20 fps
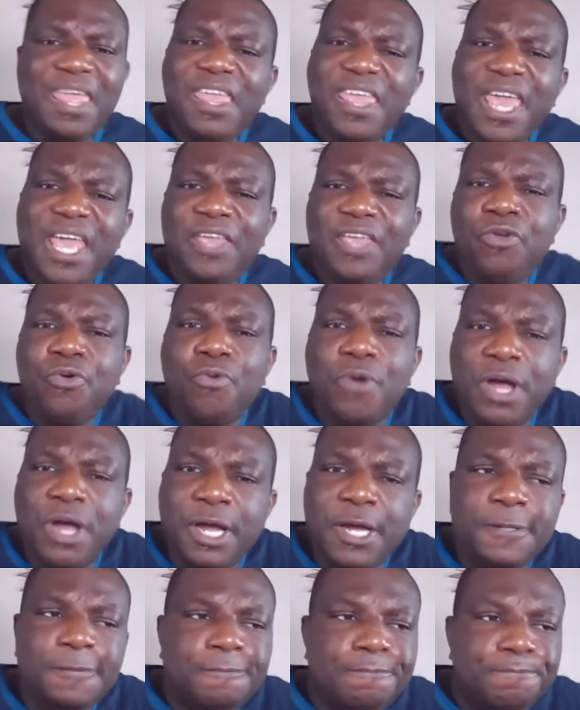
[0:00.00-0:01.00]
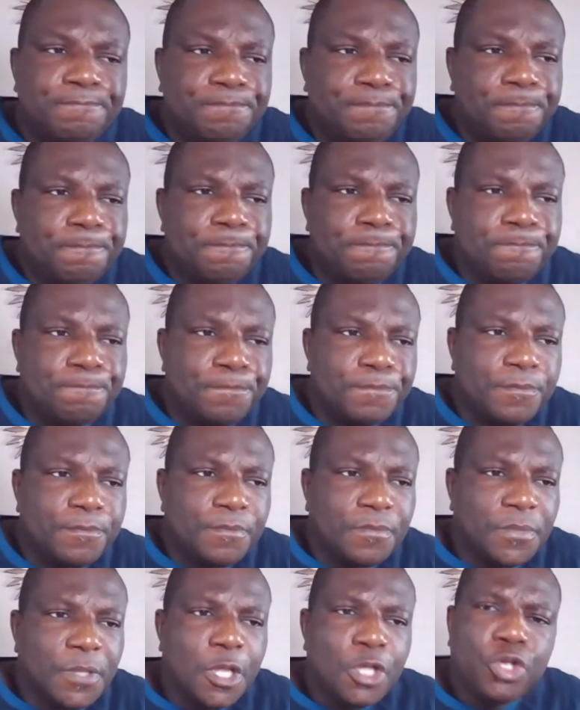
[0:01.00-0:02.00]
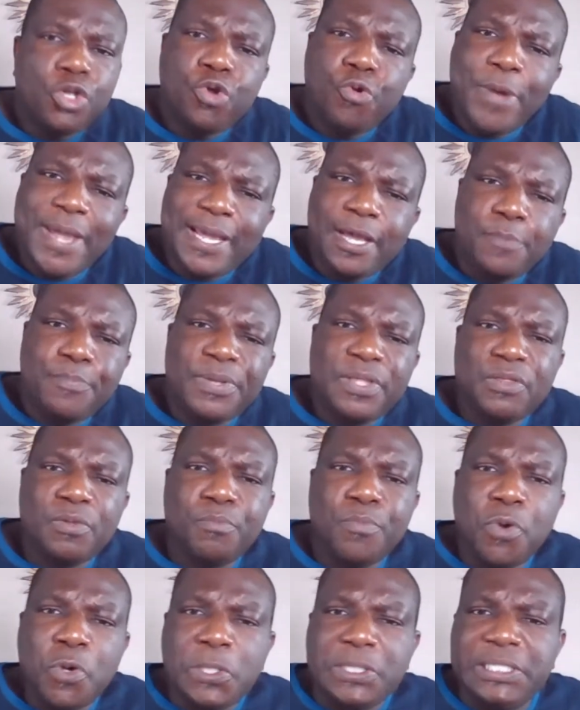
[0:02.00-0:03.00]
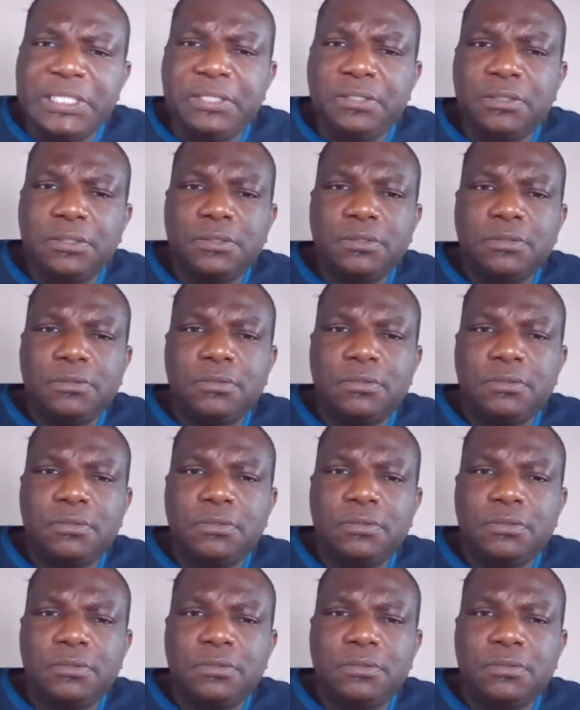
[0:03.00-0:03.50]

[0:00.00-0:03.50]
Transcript: Here you are. You wake up in the morning,